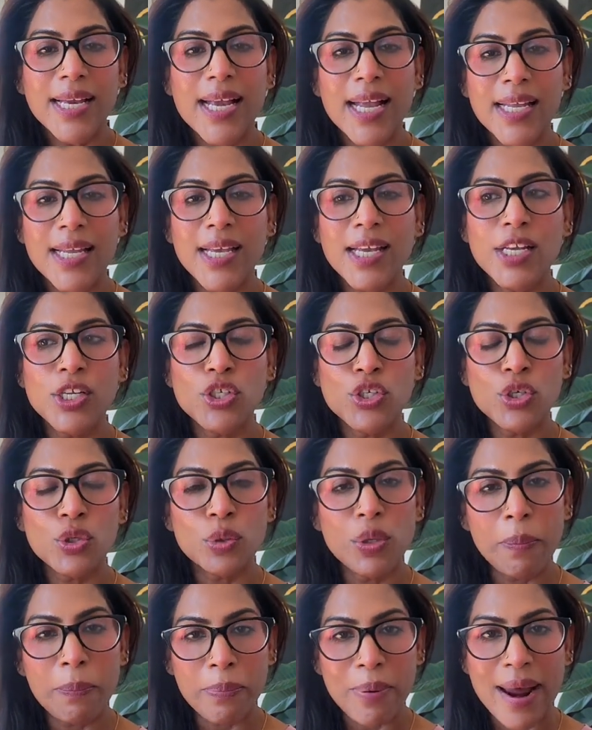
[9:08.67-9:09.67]
getting
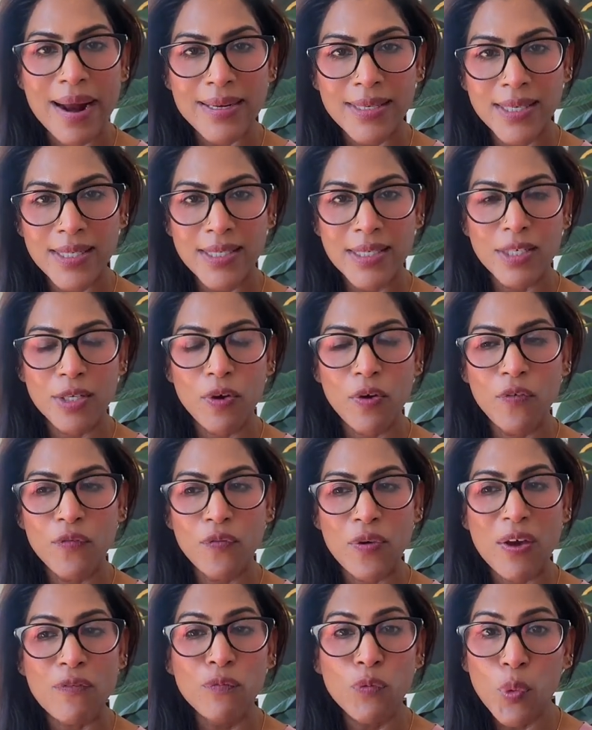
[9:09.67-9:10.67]
into the practice
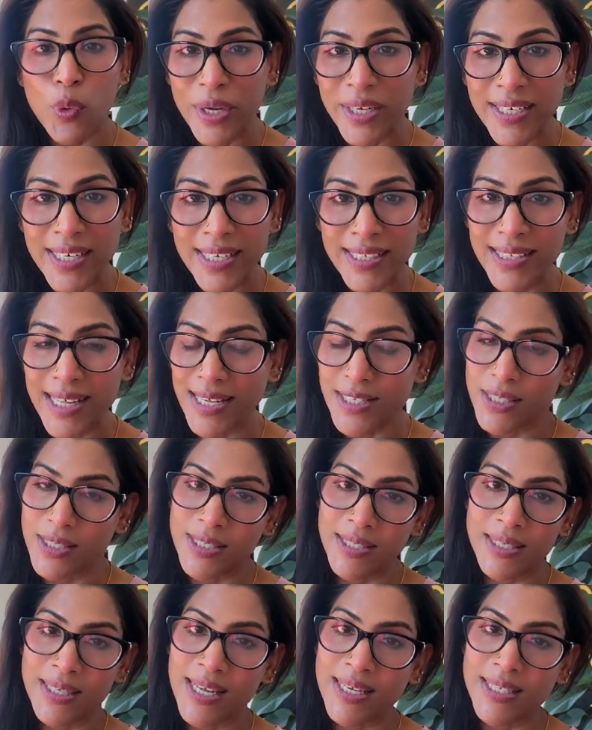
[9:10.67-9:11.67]
of avoiding
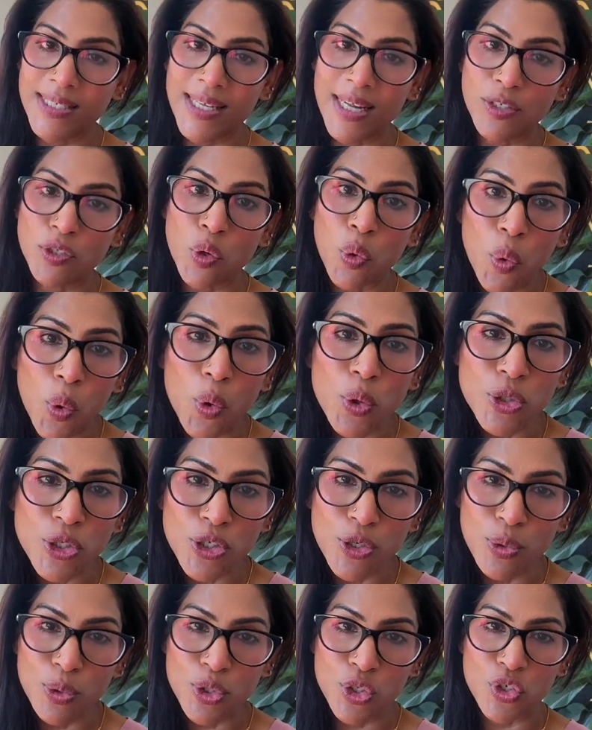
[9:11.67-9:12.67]
things that
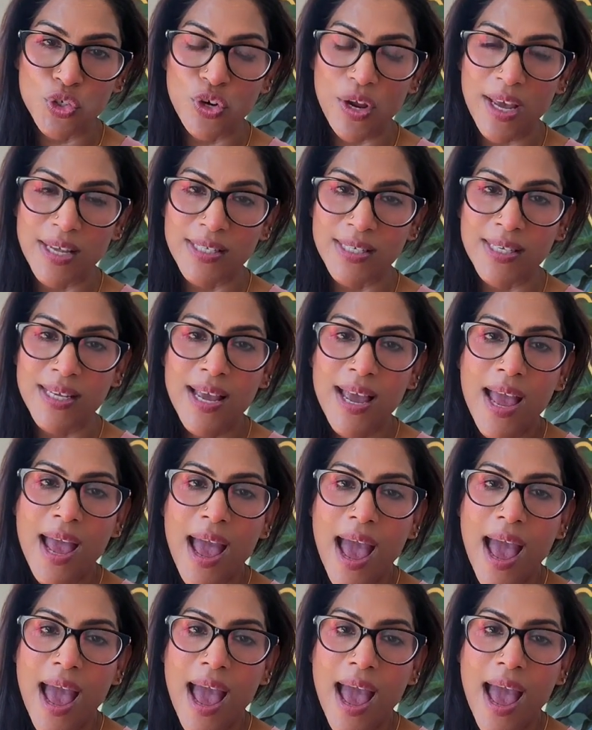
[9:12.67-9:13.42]
cause you stress,